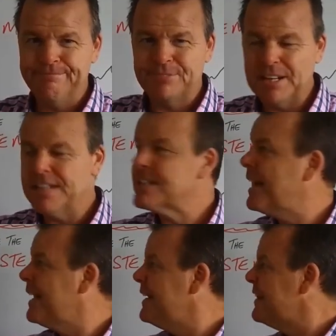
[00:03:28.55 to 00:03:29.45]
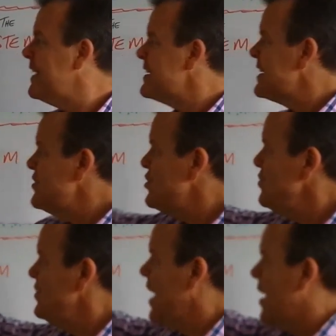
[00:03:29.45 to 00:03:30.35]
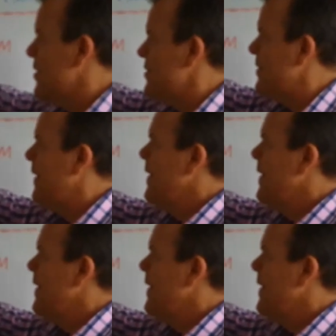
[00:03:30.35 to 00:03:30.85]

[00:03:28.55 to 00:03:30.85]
So let's get into this. As you know,